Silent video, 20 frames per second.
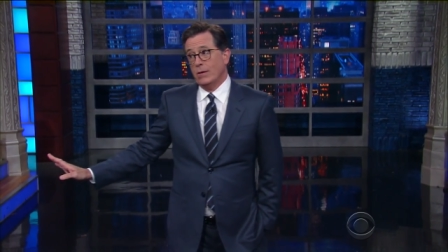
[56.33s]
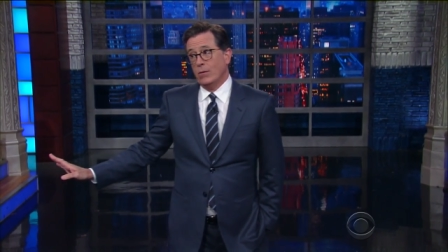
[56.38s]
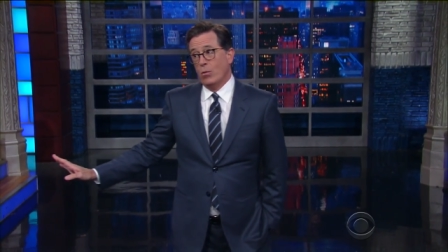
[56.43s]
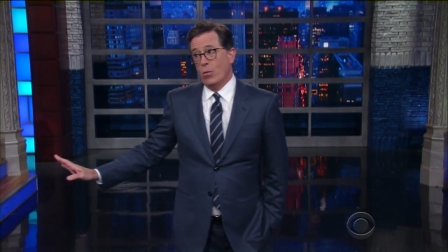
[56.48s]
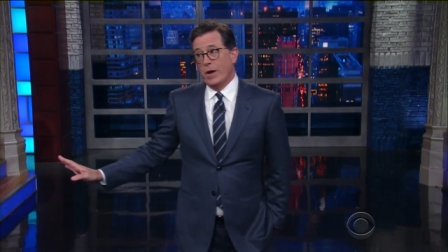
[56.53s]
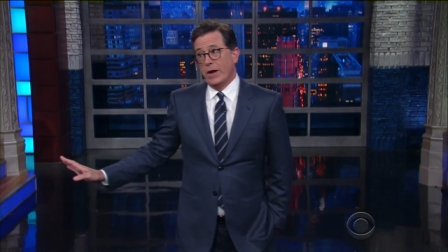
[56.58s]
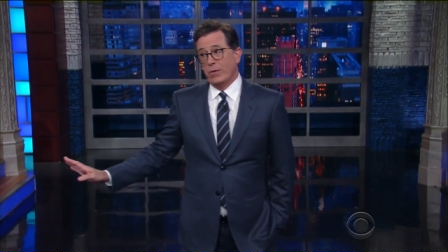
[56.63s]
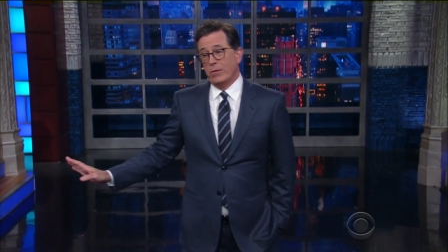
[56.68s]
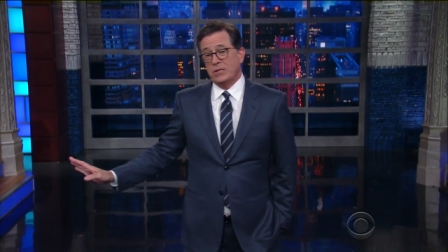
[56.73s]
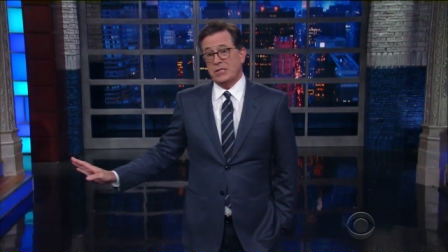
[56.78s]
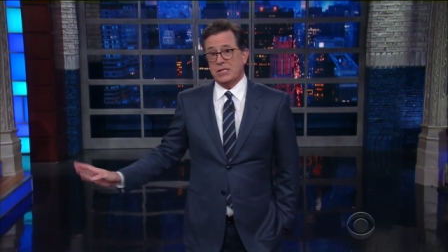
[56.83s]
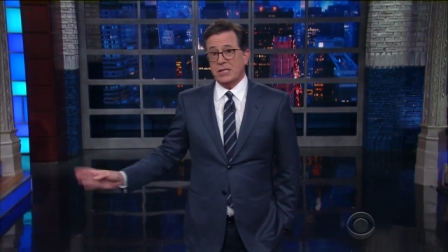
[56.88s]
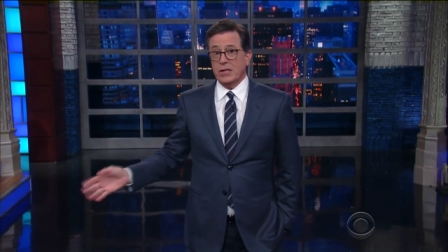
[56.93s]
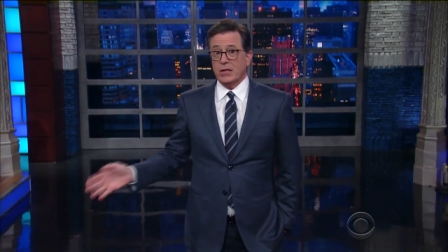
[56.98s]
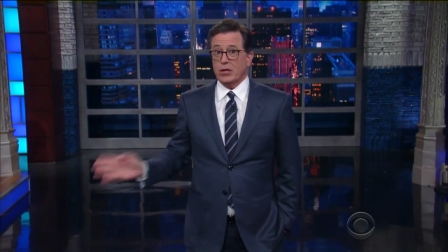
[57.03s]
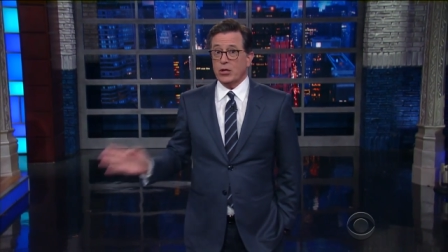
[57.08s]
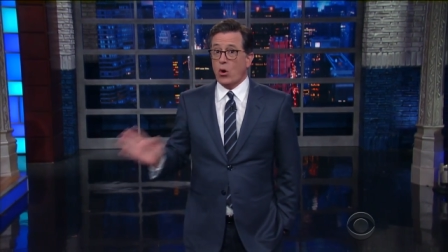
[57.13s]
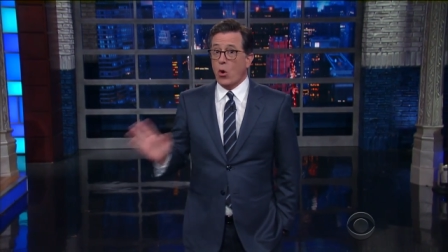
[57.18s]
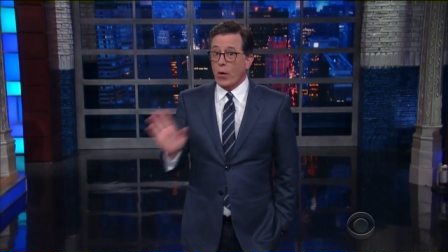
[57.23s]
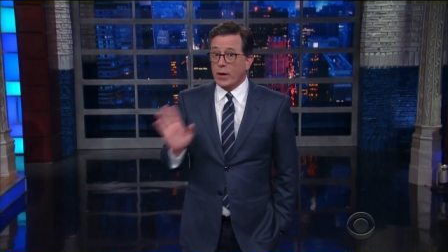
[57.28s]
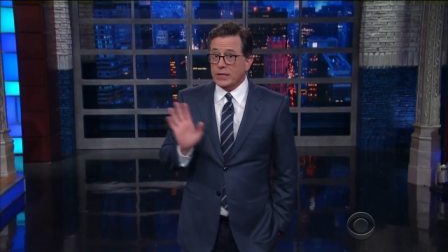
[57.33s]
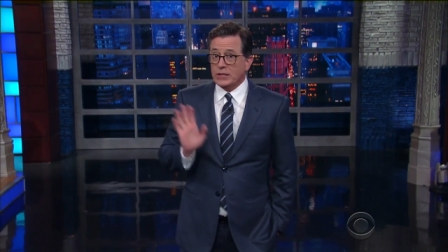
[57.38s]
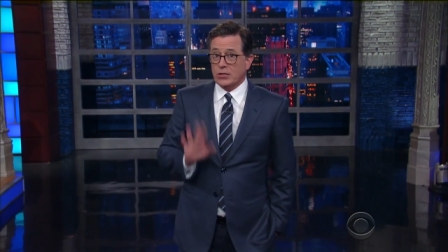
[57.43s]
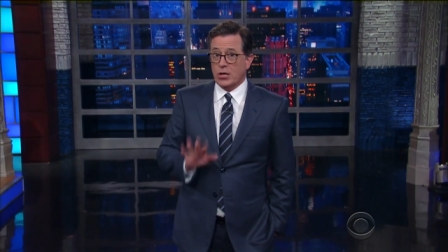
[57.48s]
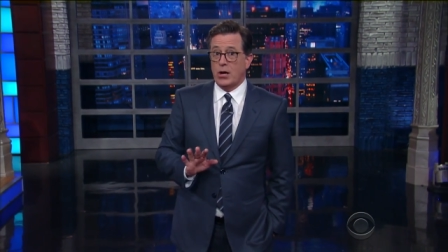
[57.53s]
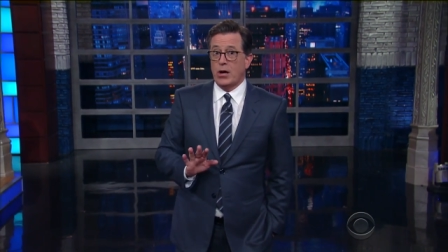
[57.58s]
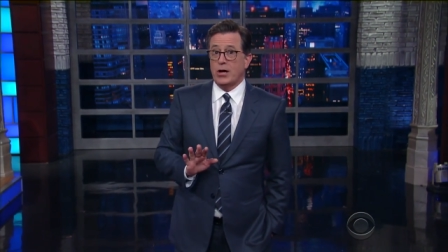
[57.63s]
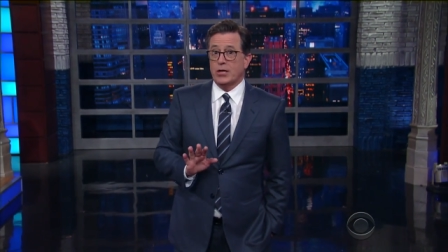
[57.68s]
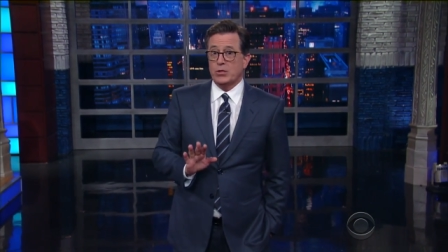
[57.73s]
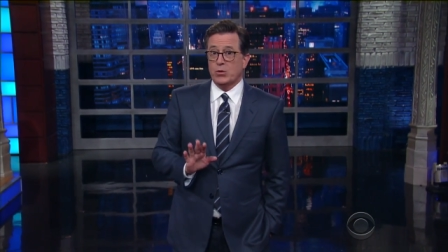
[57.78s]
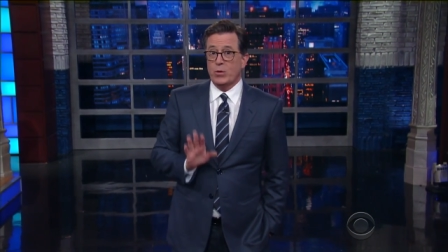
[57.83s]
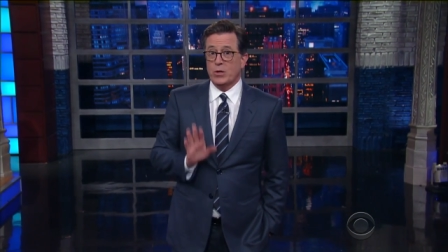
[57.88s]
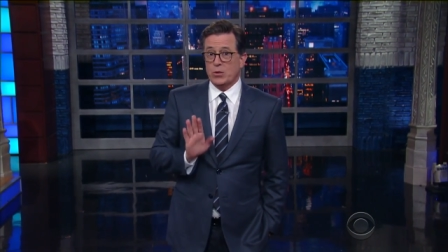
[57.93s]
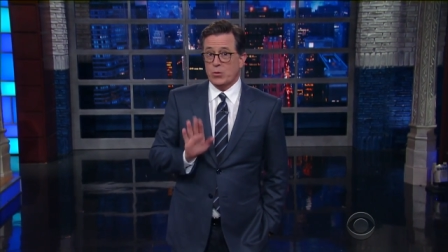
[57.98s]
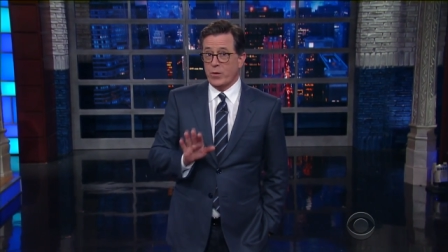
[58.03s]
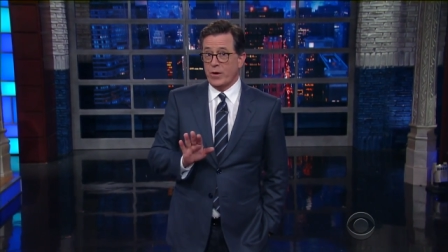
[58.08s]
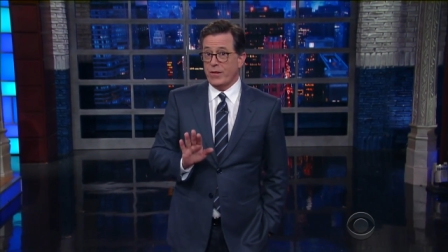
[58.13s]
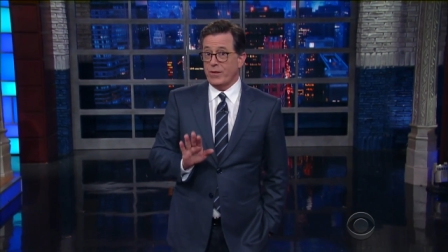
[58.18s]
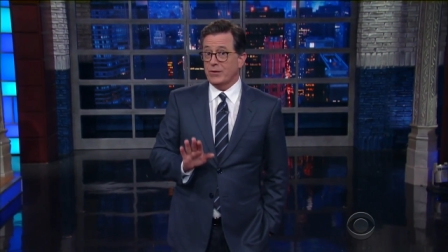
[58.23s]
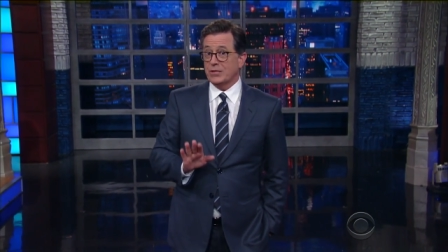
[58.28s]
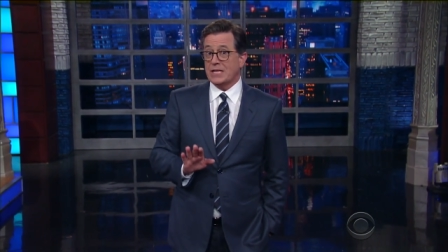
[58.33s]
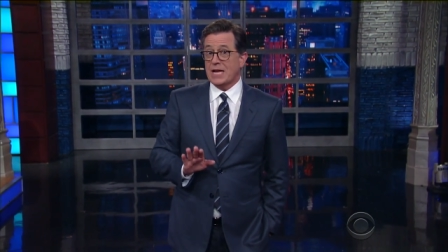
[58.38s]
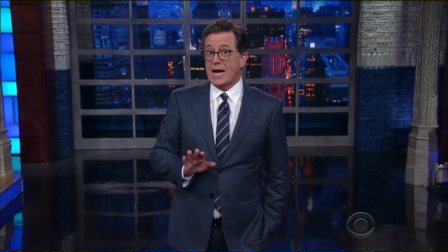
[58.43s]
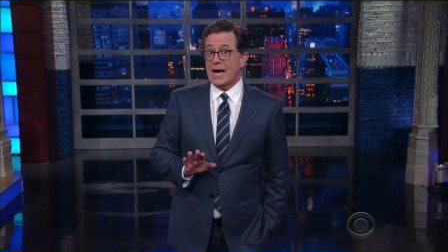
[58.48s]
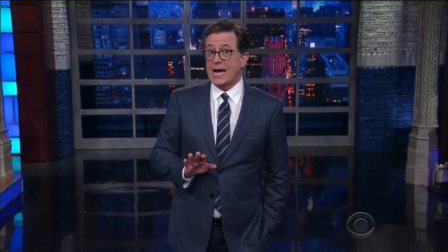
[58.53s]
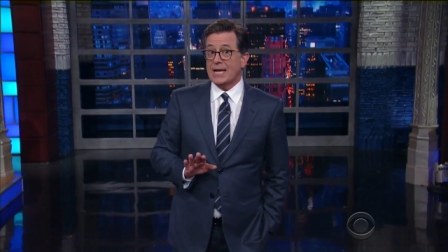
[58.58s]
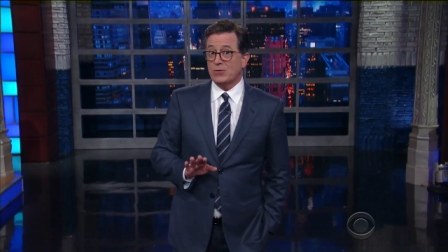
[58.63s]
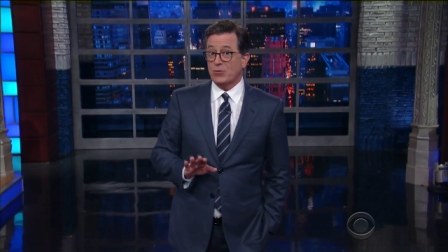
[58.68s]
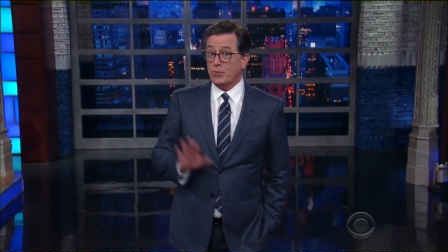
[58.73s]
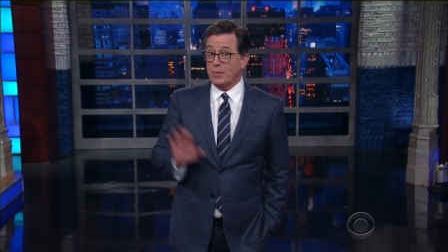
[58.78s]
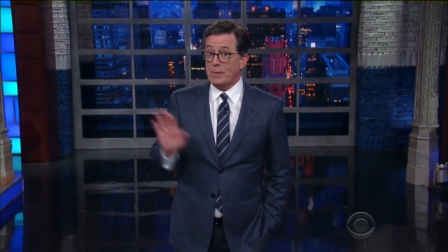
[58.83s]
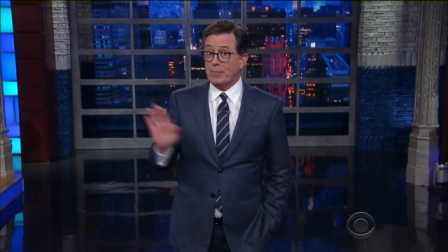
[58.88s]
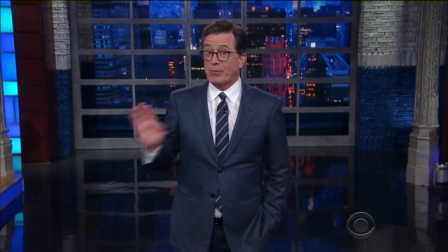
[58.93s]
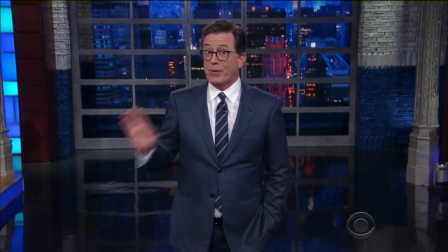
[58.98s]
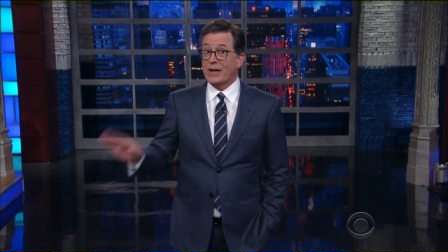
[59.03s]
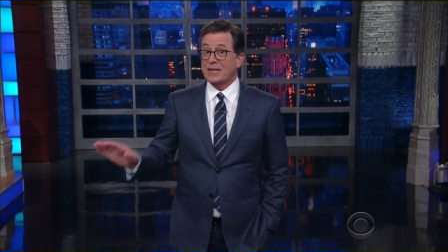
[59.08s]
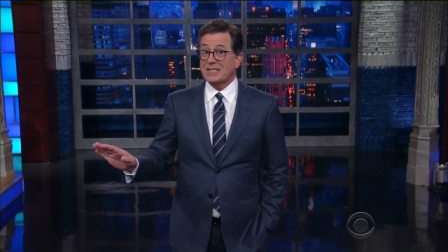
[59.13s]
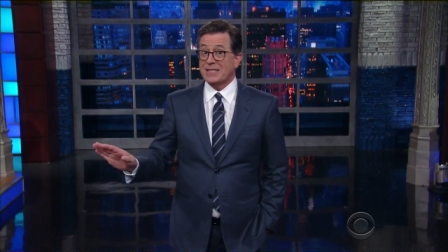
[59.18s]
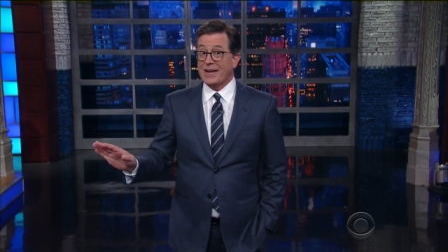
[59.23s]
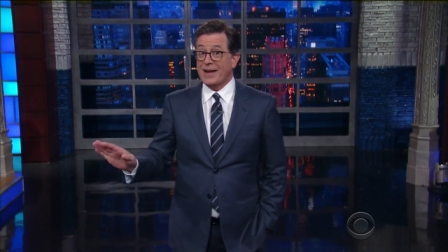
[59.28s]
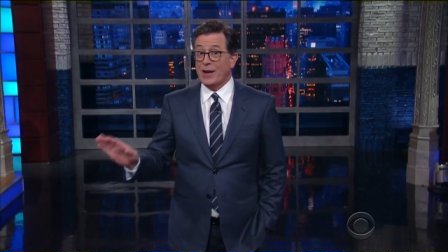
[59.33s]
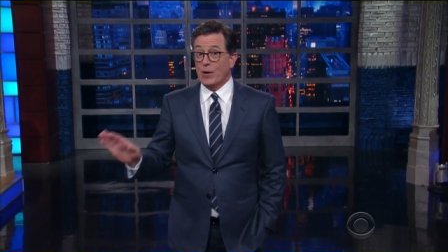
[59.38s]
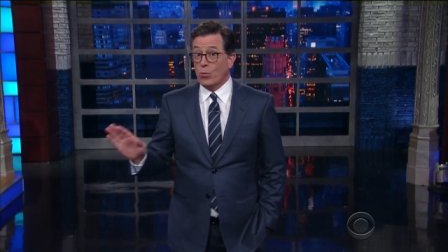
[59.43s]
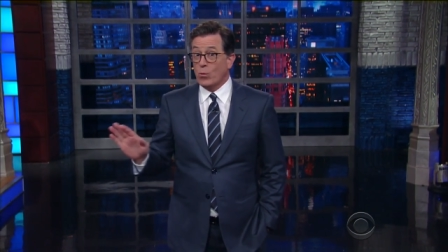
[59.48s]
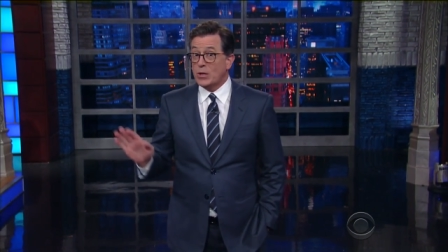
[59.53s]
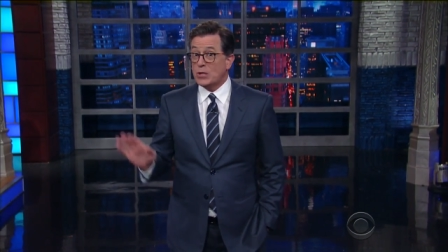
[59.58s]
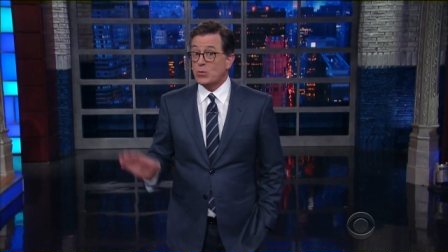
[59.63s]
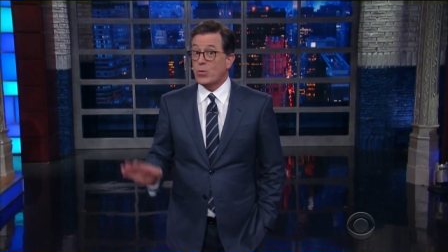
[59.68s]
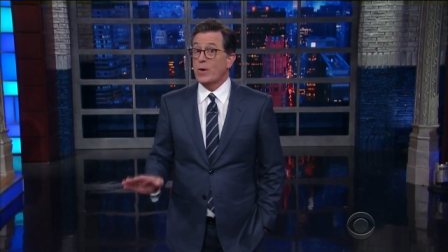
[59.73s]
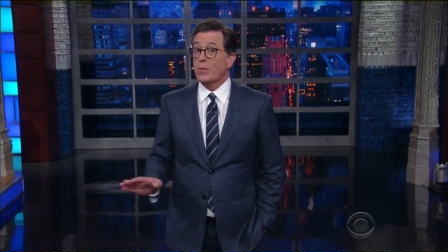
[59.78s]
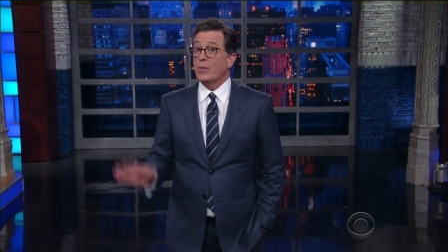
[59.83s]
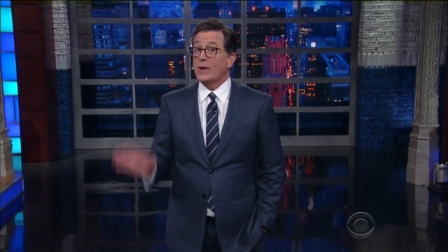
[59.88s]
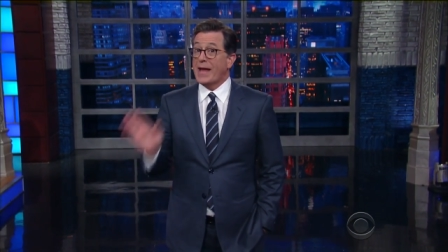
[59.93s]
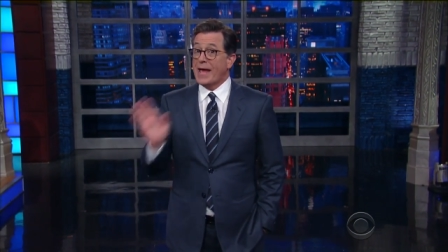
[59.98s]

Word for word: when it was still a coin toss which one of those guys would be president and which one would